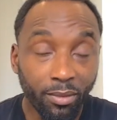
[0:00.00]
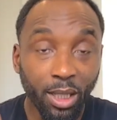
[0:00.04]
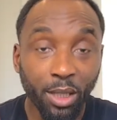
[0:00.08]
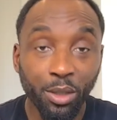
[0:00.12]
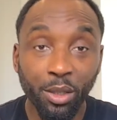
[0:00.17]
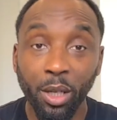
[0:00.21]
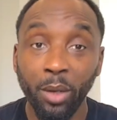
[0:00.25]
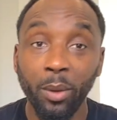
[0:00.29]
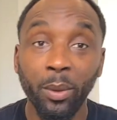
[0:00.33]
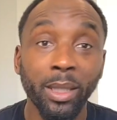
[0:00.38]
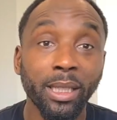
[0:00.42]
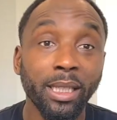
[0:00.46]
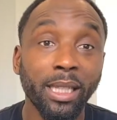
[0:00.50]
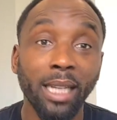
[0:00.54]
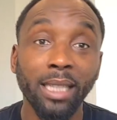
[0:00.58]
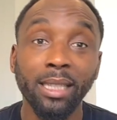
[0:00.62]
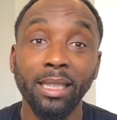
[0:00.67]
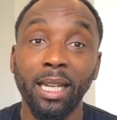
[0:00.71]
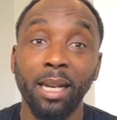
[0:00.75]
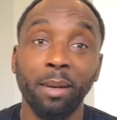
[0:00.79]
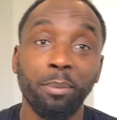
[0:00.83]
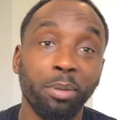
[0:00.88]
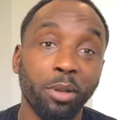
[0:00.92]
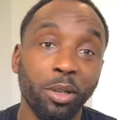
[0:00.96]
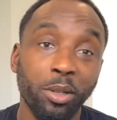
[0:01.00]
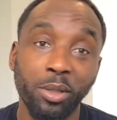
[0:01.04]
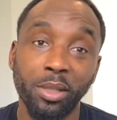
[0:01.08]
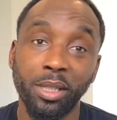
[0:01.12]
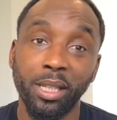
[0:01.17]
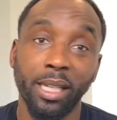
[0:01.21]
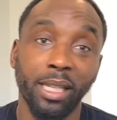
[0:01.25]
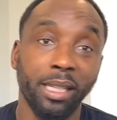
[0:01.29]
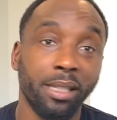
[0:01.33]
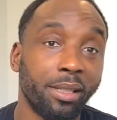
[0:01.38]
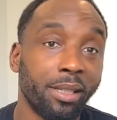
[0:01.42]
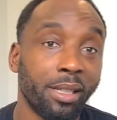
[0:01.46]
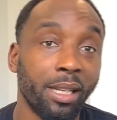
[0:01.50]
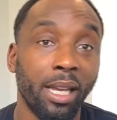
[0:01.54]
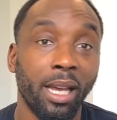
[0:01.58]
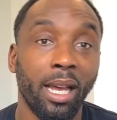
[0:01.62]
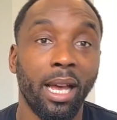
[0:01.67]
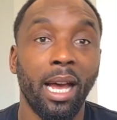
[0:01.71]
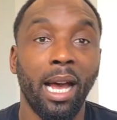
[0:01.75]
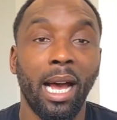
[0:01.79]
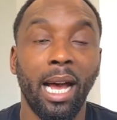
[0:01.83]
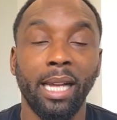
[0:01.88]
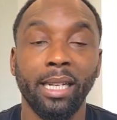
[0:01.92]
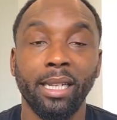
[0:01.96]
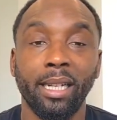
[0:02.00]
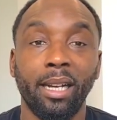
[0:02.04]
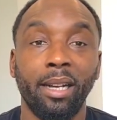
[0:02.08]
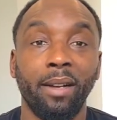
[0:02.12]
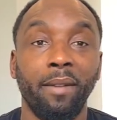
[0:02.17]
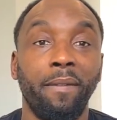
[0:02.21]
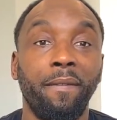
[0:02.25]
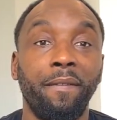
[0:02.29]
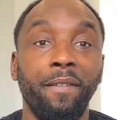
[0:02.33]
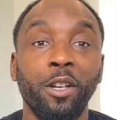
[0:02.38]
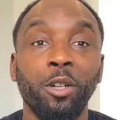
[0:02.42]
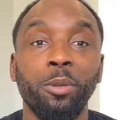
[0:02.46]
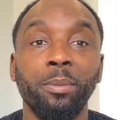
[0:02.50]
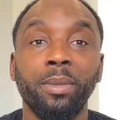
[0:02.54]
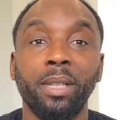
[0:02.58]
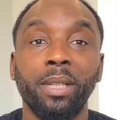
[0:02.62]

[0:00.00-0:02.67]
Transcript: So we've done that process, and I filmed